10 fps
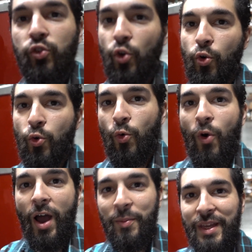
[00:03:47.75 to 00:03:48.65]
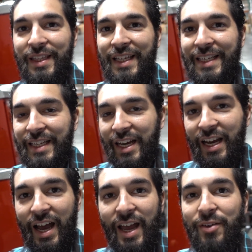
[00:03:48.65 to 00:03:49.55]
So cool. I mean, like,
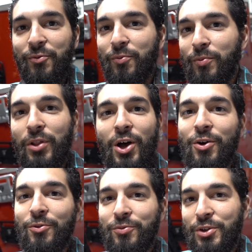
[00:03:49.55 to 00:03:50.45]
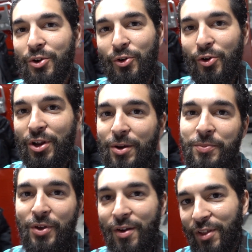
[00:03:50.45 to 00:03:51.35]
I love, growing
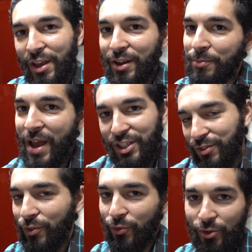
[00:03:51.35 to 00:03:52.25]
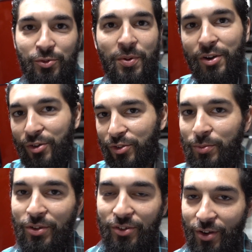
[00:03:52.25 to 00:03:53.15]
up, you have like a passion for first responders and
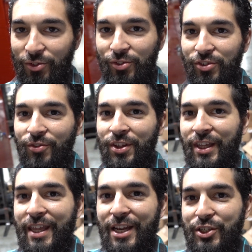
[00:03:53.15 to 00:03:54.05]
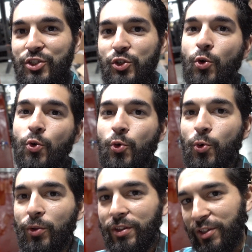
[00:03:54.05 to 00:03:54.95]
police officers and stuff like that. That is so
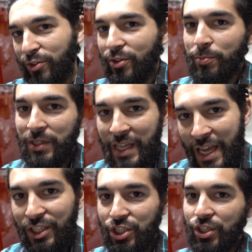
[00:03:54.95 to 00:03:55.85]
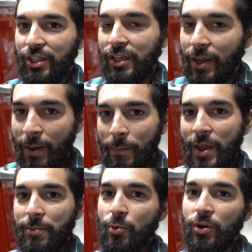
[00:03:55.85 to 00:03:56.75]
cool that these could potentially
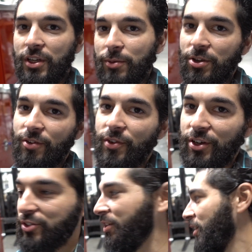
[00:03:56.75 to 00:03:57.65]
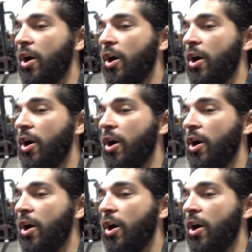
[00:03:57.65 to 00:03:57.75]
maybe one day be on a fire truck.